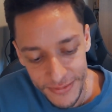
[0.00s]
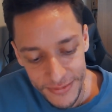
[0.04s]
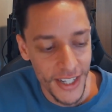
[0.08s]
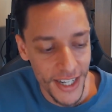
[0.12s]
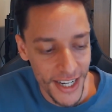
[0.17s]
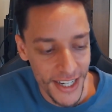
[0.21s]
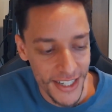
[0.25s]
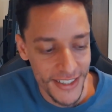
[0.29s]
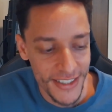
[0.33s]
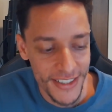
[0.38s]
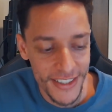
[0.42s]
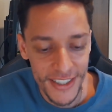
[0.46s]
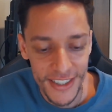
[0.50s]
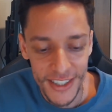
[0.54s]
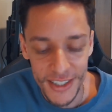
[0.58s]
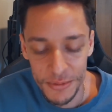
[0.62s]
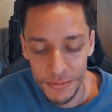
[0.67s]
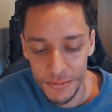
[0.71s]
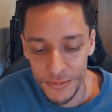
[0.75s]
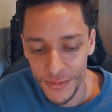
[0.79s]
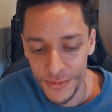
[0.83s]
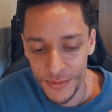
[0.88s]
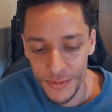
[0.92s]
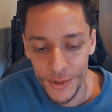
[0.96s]
ask
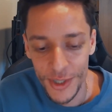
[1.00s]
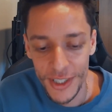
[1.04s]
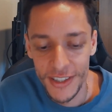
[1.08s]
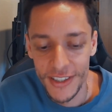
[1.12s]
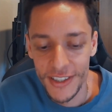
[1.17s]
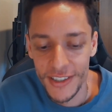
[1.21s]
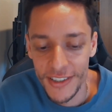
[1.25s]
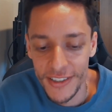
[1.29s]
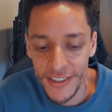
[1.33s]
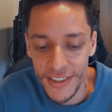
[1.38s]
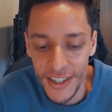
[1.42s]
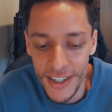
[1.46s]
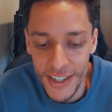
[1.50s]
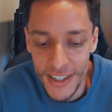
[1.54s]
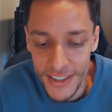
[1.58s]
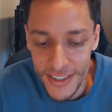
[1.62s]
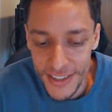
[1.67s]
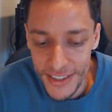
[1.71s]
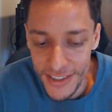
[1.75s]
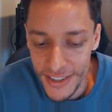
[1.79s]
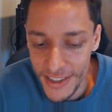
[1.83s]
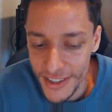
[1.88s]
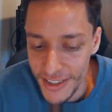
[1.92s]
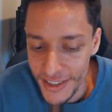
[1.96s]
them what their
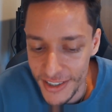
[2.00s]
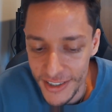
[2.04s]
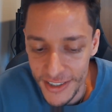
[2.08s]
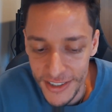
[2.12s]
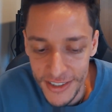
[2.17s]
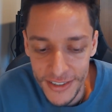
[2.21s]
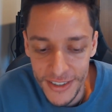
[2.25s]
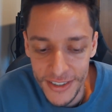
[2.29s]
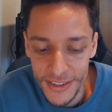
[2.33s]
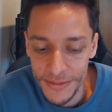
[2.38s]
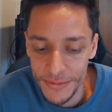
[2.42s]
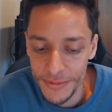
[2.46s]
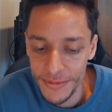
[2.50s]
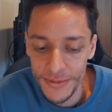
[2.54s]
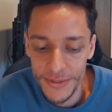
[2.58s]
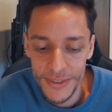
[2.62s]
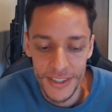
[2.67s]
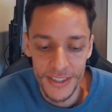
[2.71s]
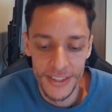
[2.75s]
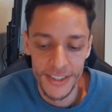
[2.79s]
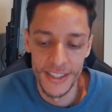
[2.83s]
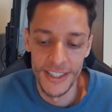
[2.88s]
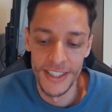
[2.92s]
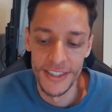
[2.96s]
thoughts are,
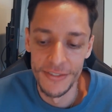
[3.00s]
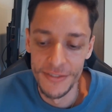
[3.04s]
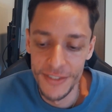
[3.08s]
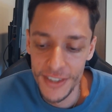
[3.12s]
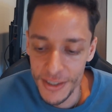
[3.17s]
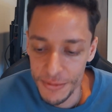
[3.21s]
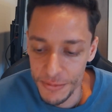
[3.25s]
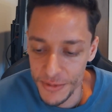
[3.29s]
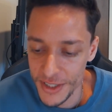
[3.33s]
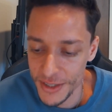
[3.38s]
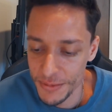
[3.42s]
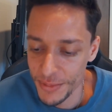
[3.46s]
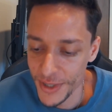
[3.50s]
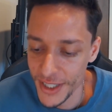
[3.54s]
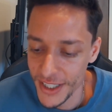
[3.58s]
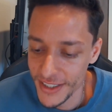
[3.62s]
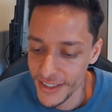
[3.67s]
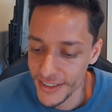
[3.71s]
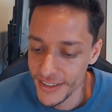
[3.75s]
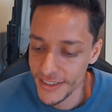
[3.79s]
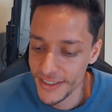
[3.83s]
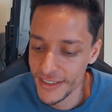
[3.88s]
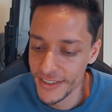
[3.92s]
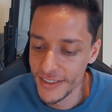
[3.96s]
give them
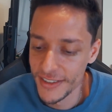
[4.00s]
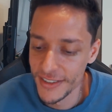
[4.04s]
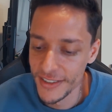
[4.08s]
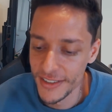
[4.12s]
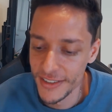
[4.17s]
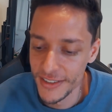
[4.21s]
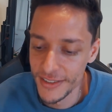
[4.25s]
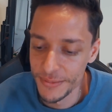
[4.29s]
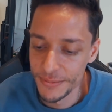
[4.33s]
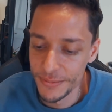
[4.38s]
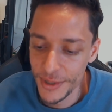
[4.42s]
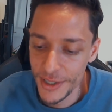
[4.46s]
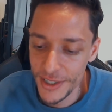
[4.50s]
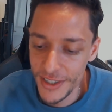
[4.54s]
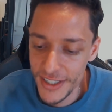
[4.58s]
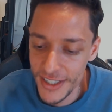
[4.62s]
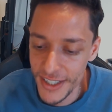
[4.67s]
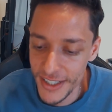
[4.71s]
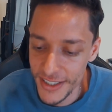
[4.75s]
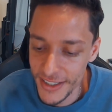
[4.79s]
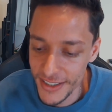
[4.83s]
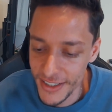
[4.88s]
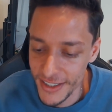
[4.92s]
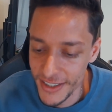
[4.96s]
space to
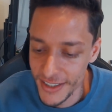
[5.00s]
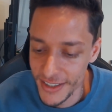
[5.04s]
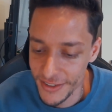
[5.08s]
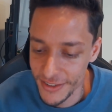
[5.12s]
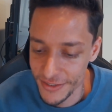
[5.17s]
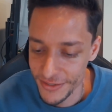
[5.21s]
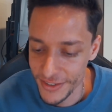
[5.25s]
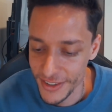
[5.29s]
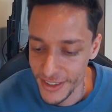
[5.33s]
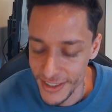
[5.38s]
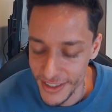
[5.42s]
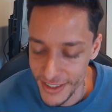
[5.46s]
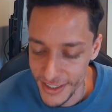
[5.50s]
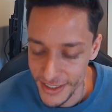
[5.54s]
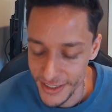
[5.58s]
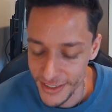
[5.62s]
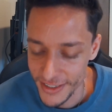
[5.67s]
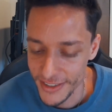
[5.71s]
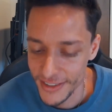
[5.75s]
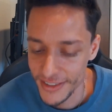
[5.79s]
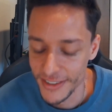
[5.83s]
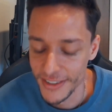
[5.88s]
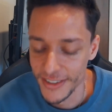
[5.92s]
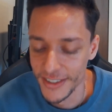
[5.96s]
present their
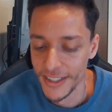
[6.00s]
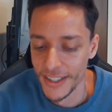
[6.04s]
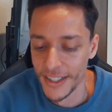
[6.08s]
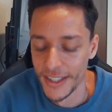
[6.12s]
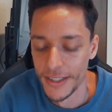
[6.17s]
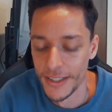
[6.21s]
feelings. And